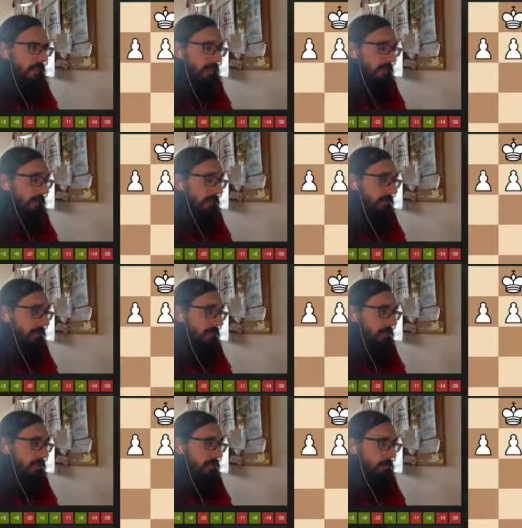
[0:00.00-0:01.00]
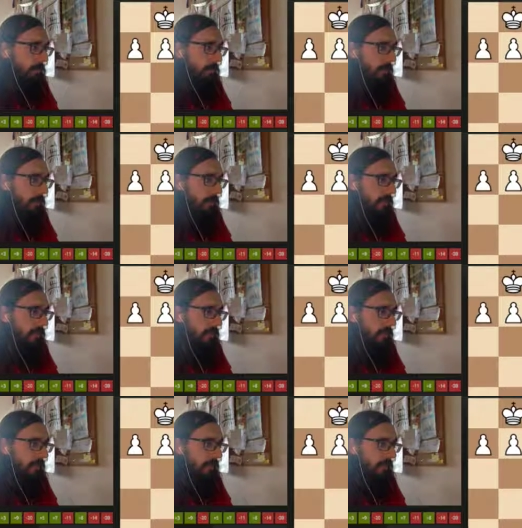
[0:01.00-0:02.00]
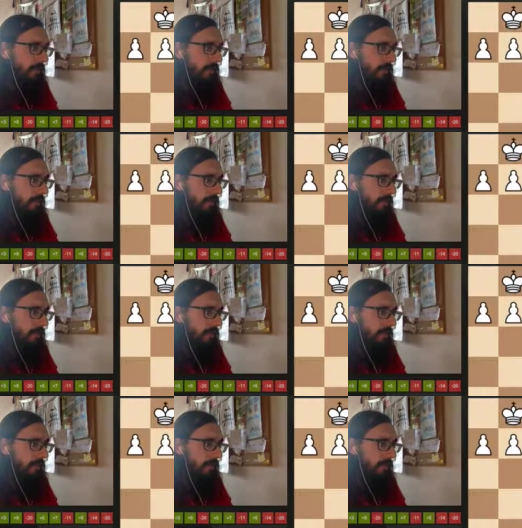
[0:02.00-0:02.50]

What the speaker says: I have the feeling I should be winning. Like,